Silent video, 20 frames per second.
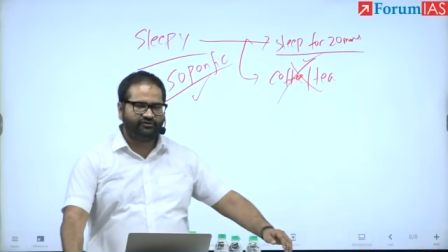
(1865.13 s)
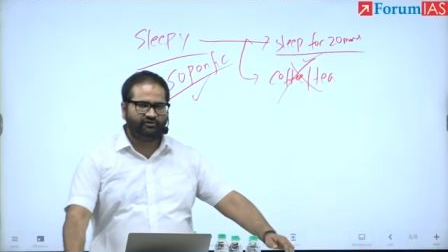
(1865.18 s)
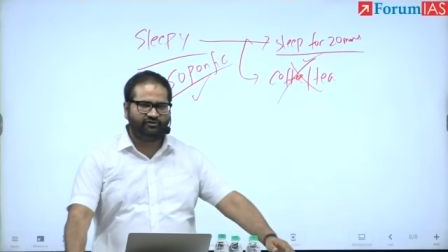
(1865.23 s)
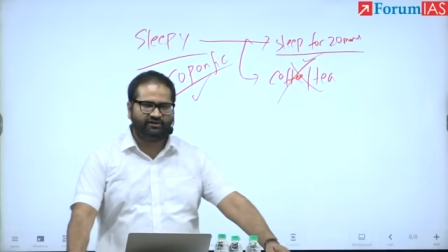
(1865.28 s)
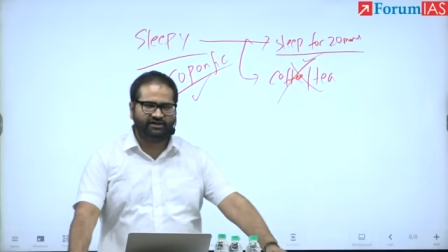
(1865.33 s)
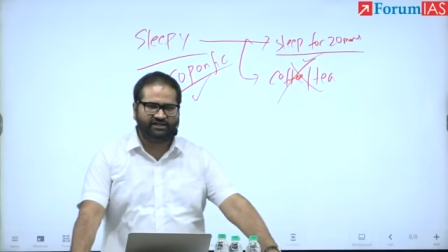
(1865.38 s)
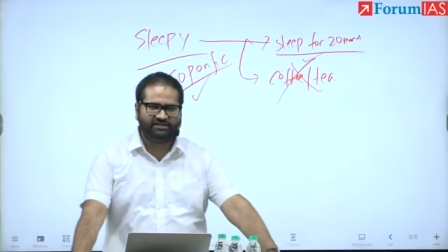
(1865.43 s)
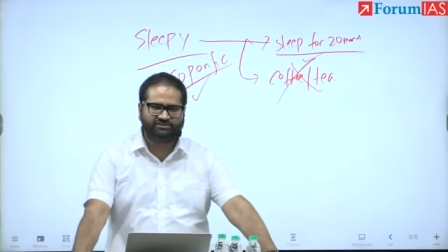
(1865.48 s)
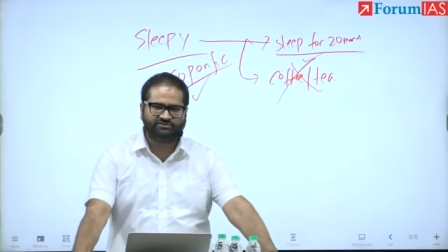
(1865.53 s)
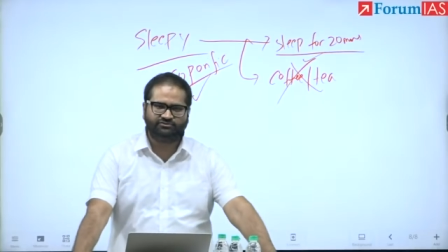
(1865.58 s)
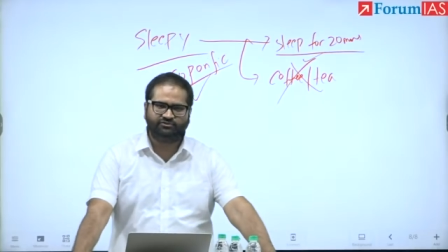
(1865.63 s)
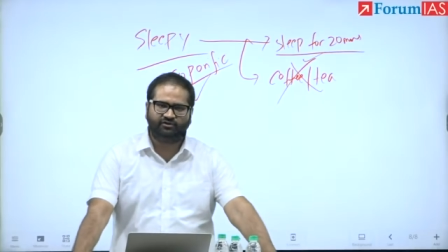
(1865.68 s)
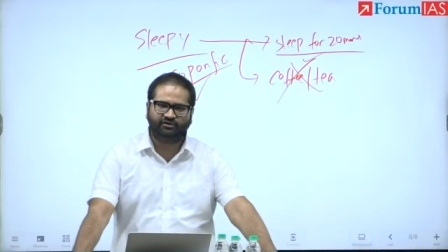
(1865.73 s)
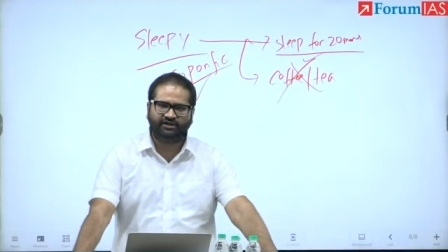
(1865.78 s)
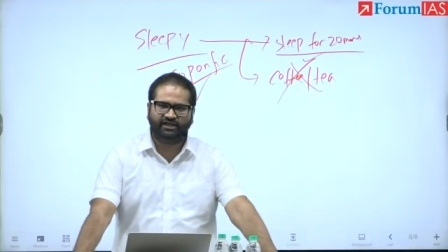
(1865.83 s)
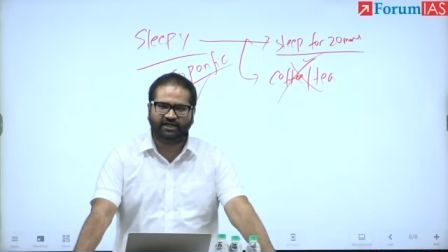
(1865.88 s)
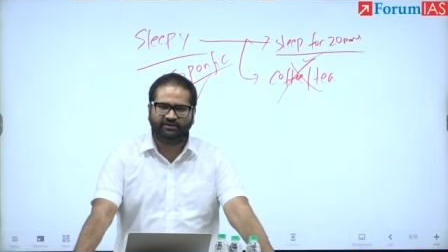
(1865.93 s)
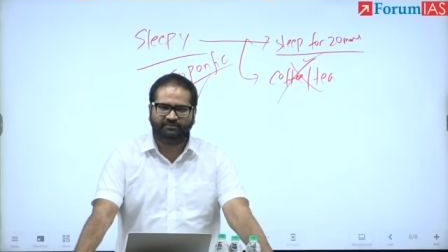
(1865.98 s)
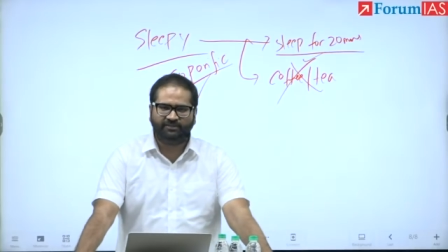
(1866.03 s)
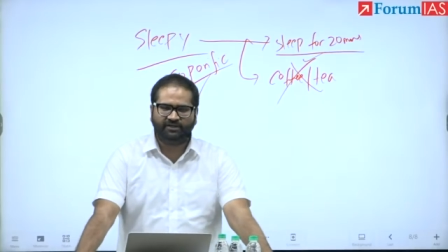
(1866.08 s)
or tea is not
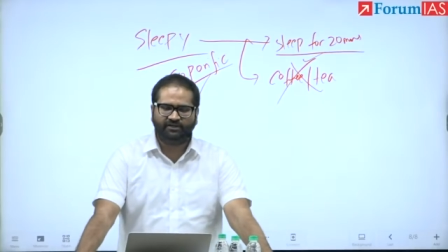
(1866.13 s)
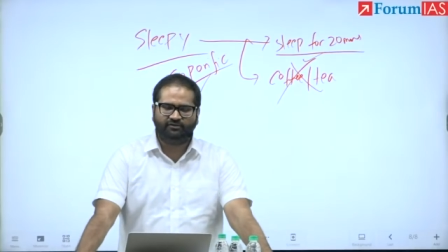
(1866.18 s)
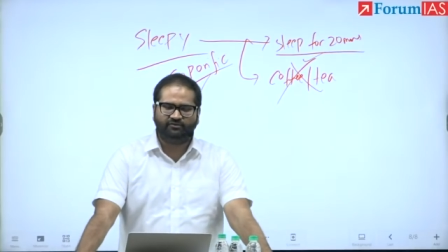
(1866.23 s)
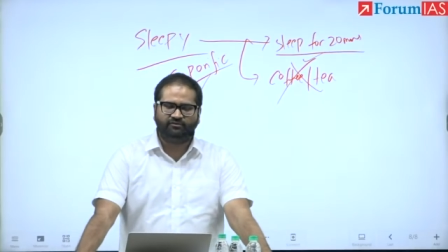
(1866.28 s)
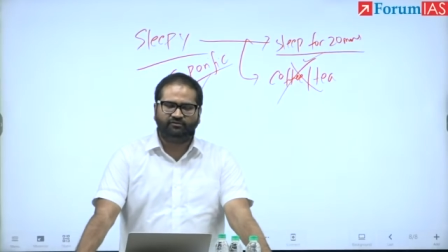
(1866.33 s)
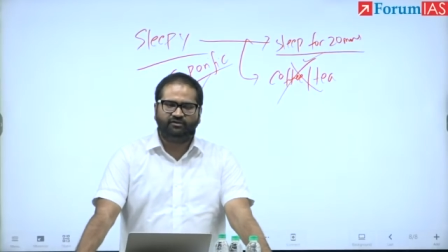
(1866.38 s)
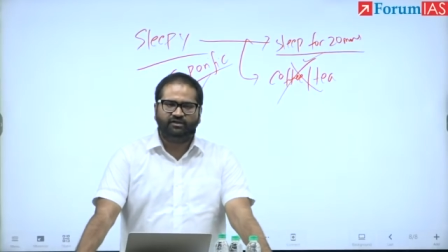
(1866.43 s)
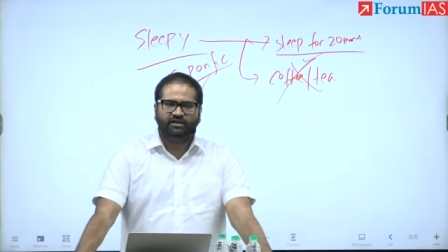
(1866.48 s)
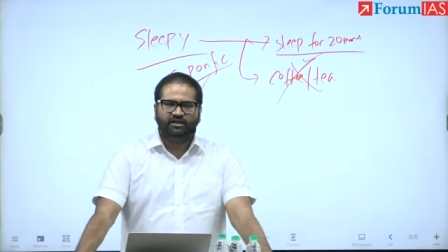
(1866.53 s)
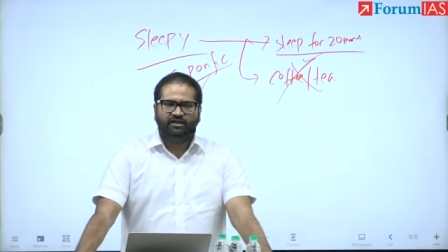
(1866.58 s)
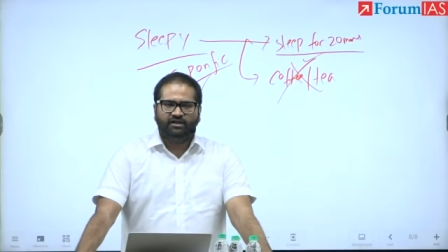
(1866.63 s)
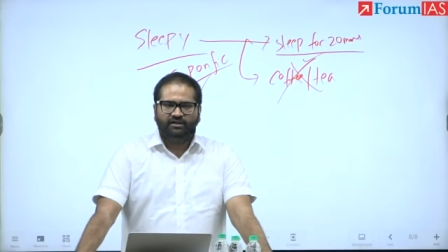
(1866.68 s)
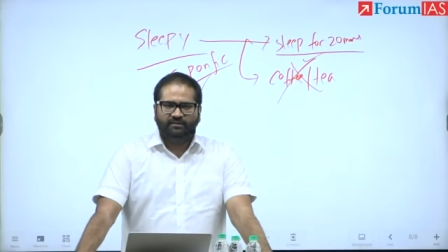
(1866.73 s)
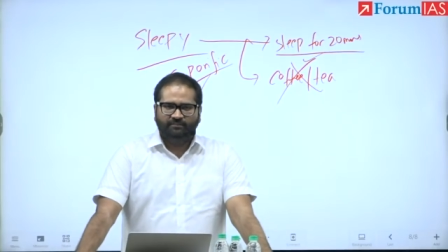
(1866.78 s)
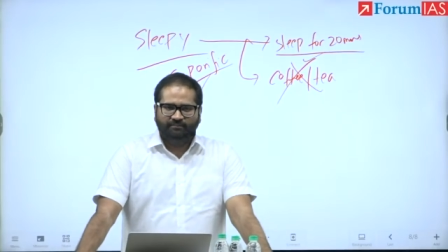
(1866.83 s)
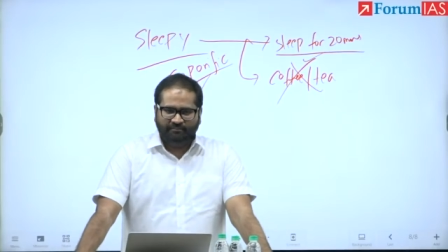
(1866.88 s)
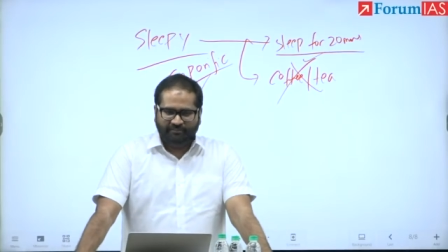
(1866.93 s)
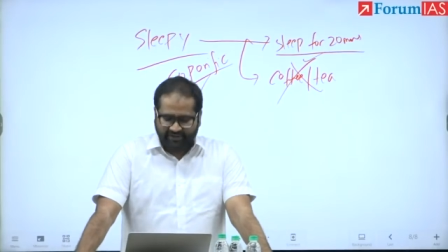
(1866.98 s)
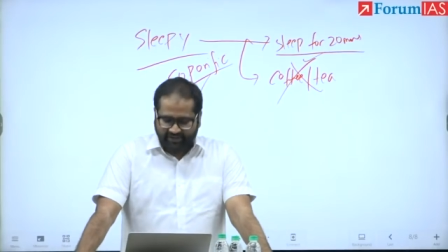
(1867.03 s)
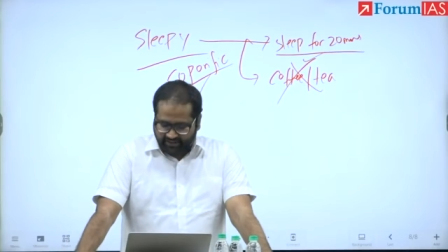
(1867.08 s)
helping you
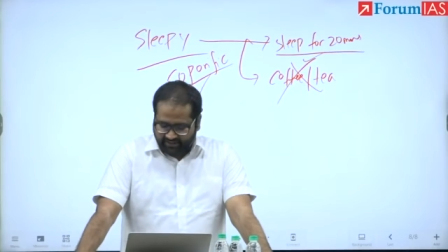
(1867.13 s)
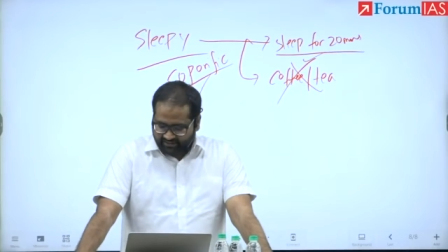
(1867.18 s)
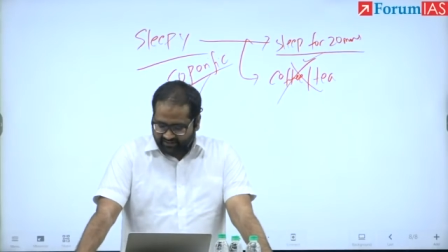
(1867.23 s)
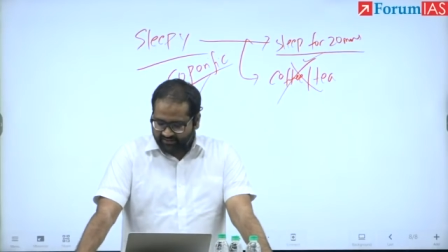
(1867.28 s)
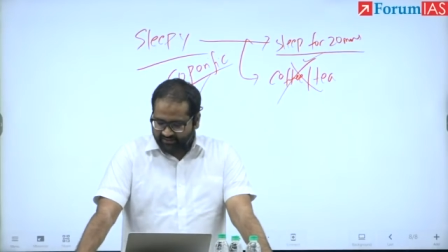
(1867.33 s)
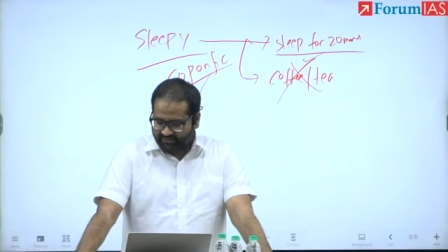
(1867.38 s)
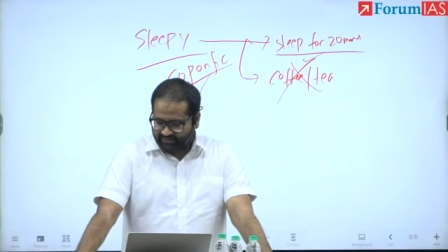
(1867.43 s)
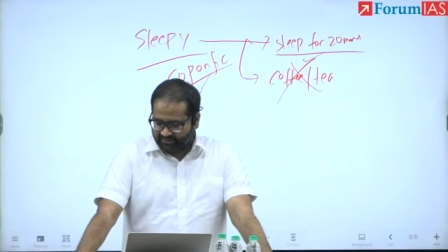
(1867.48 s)
break